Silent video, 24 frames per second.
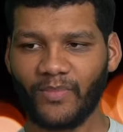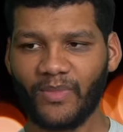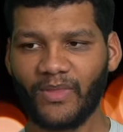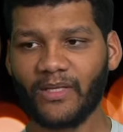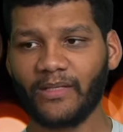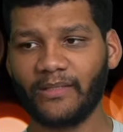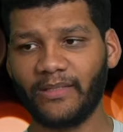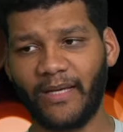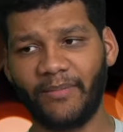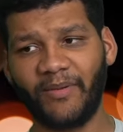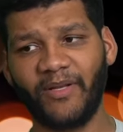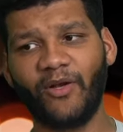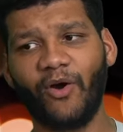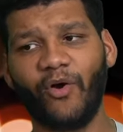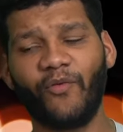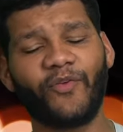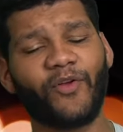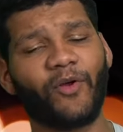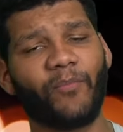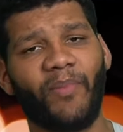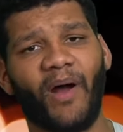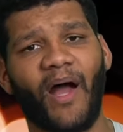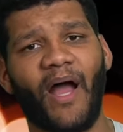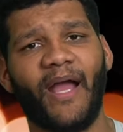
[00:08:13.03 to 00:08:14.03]
let me know if you're
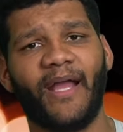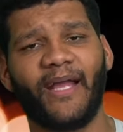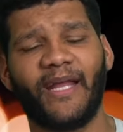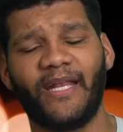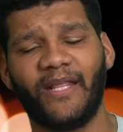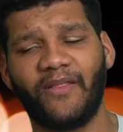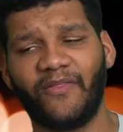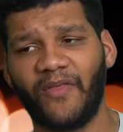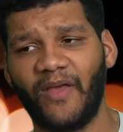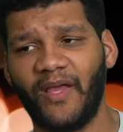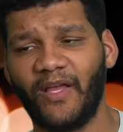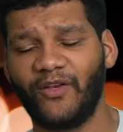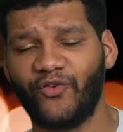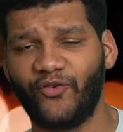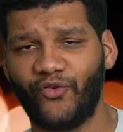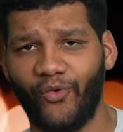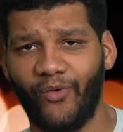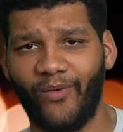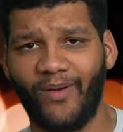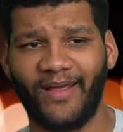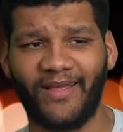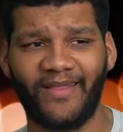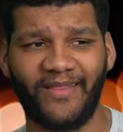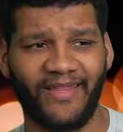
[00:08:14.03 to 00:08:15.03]
buying anything
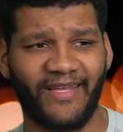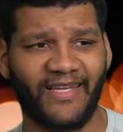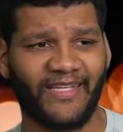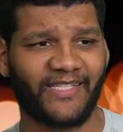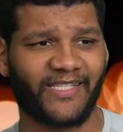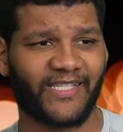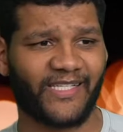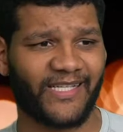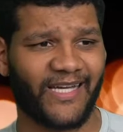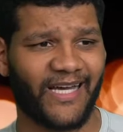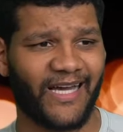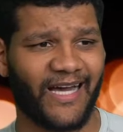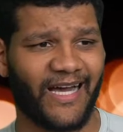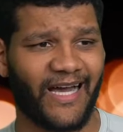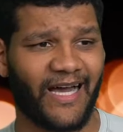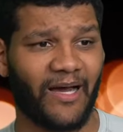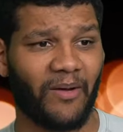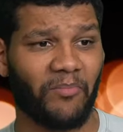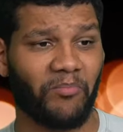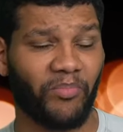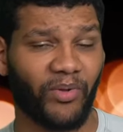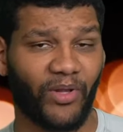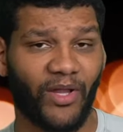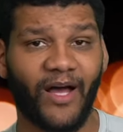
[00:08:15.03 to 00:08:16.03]
during this uh,
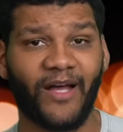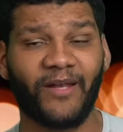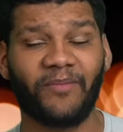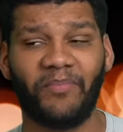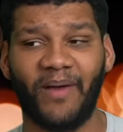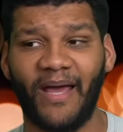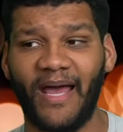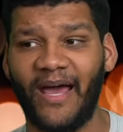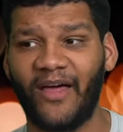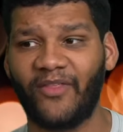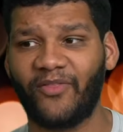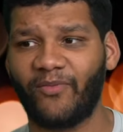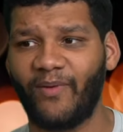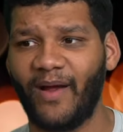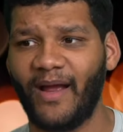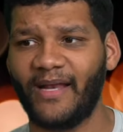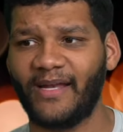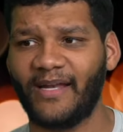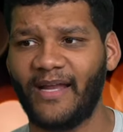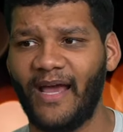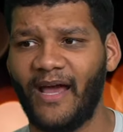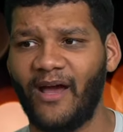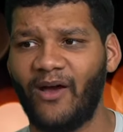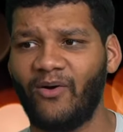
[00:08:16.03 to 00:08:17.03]
bloodbath right
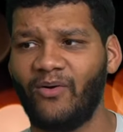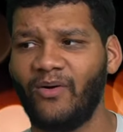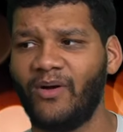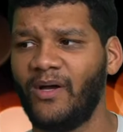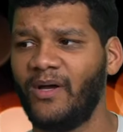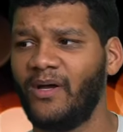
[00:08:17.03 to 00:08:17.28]
now.